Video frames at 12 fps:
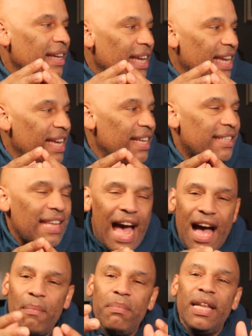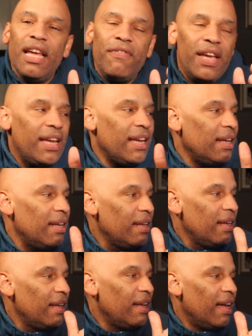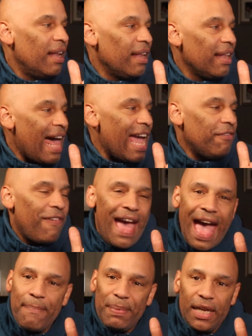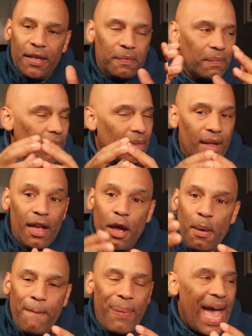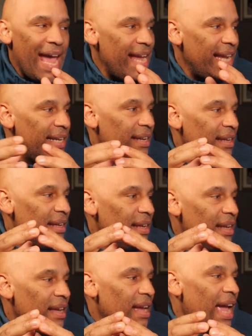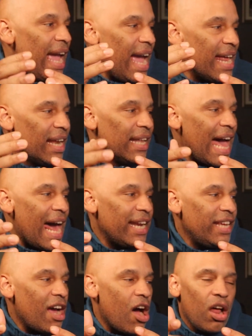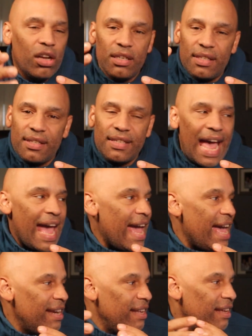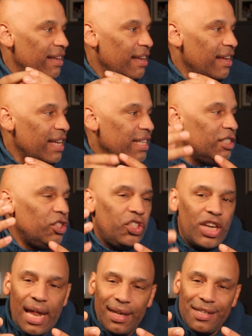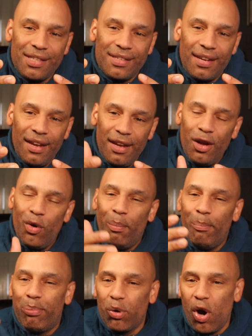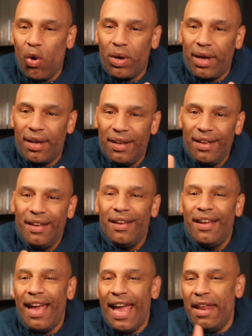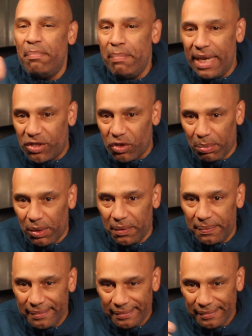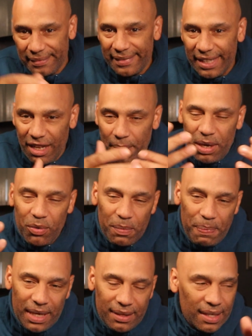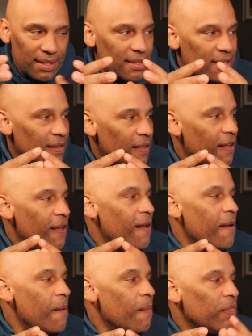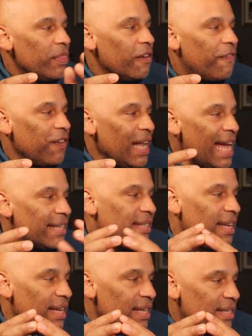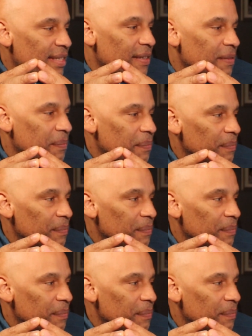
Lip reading: is I'm living life happy, paid, and a lot of y'all are sad, jealous, broke, and miserable. Let me repeat this. The flex is